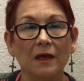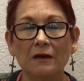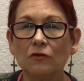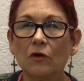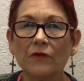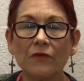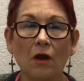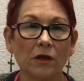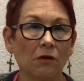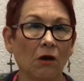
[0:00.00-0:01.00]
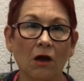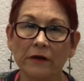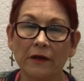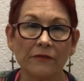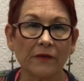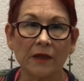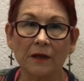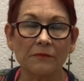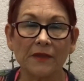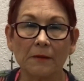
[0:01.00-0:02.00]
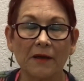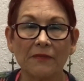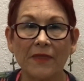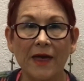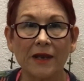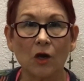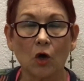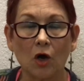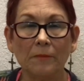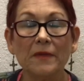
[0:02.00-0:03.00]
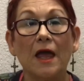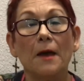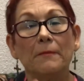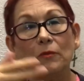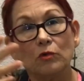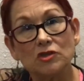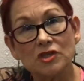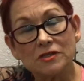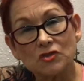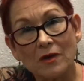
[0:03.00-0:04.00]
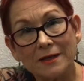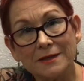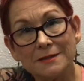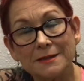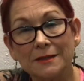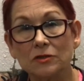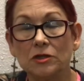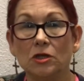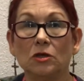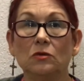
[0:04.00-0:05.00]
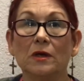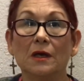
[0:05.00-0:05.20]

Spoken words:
Of course, our little heart doesn't get upset about that at all, but we're just trying to tell you,